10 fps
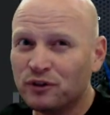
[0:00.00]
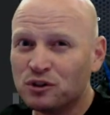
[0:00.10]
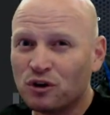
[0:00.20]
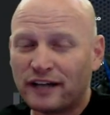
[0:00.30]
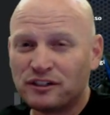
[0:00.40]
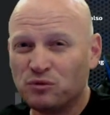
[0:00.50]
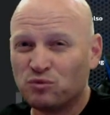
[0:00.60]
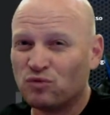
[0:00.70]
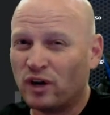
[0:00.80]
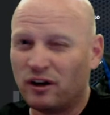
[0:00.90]
Those are
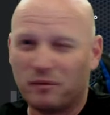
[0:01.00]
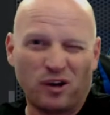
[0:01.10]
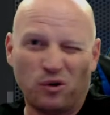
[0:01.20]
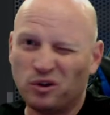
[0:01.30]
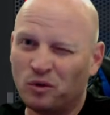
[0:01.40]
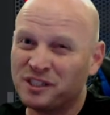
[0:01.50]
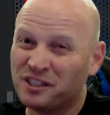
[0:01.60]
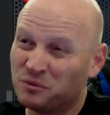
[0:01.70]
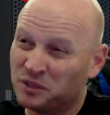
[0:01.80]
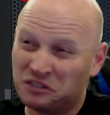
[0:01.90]
actually running on my old home
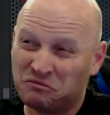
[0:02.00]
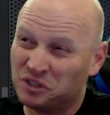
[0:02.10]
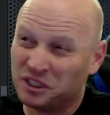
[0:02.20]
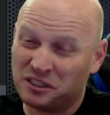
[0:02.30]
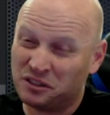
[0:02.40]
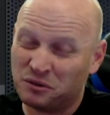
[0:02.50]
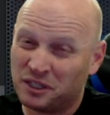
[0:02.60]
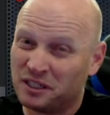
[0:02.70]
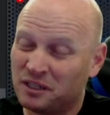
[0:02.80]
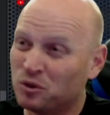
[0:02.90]
assistant, which really isn't
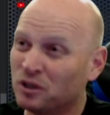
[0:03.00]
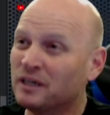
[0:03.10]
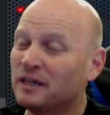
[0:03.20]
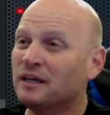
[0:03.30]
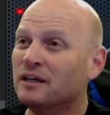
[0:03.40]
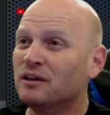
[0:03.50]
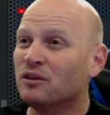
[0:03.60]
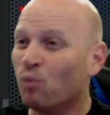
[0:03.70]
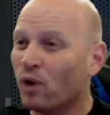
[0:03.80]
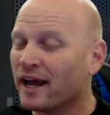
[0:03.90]
doing anything anymore.
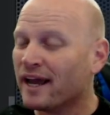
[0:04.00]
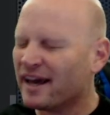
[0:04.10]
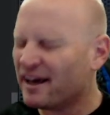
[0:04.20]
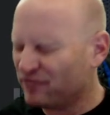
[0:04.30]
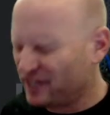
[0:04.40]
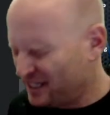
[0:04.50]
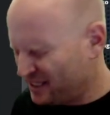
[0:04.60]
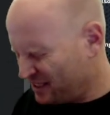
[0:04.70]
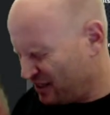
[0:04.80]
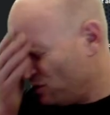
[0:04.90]
The one I have
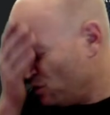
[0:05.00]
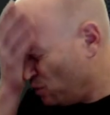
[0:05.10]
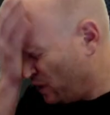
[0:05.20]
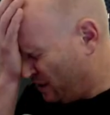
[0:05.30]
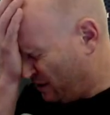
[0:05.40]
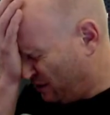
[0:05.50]
is a new one.